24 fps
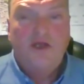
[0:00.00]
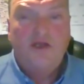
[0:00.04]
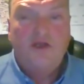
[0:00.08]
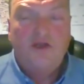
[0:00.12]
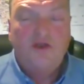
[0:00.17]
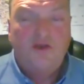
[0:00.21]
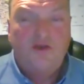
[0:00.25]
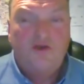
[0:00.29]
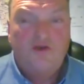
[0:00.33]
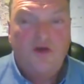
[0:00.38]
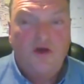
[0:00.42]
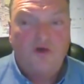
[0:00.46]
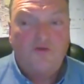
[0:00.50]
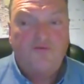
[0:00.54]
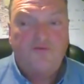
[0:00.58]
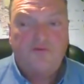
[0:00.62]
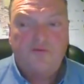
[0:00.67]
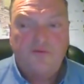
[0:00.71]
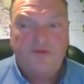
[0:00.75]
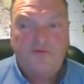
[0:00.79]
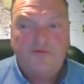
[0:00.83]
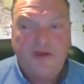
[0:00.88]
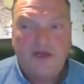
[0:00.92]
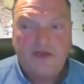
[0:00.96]
Not from
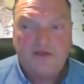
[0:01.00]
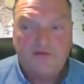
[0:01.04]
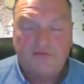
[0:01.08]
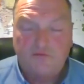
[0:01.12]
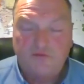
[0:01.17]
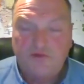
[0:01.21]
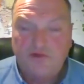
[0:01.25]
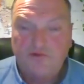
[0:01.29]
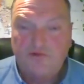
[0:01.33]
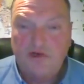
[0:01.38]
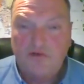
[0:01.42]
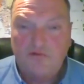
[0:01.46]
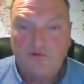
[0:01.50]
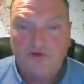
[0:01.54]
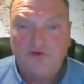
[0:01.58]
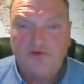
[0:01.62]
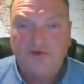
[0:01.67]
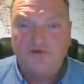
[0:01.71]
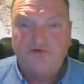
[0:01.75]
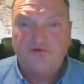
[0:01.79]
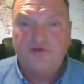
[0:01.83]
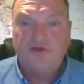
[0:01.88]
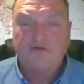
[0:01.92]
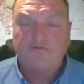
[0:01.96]
the fact of do I want to
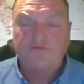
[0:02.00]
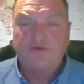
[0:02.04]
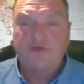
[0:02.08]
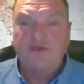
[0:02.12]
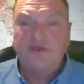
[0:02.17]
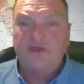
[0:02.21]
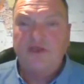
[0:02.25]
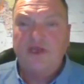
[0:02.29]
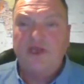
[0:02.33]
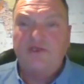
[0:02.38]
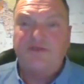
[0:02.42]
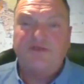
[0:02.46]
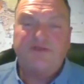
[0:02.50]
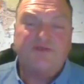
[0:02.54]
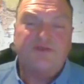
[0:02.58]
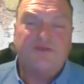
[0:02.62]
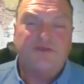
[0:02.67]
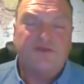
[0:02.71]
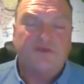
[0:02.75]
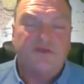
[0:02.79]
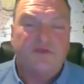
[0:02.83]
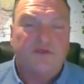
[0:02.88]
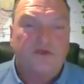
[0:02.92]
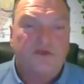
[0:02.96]
drink, but
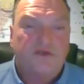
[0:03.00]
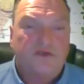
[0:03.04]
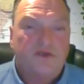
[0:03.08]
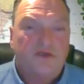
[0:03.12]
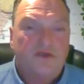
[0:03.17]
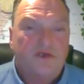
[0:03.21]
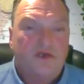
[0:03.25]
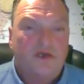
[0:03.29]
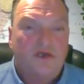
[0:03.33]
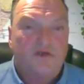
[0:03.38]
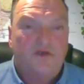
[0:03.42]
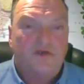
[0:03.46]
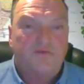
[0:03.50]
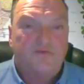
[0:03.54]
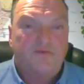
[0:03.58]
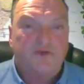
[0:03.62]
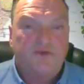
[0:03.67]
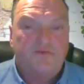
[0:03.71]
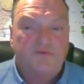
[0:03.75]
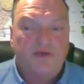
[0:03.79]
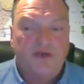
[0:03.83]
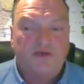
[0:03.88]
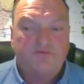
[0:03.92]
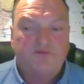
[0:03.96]
yes, a lot of
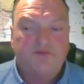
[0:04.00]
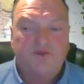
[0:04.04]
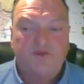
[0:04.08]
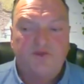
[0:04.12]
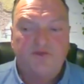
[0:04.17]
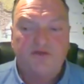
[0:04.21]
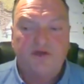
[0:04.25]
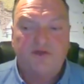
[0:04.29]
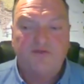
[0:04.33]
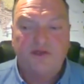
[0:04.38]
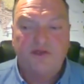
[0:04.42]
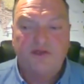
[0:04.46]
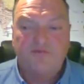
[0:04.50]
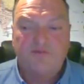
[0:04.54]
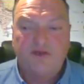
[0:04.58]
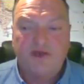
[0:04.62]
people ask me, do I think about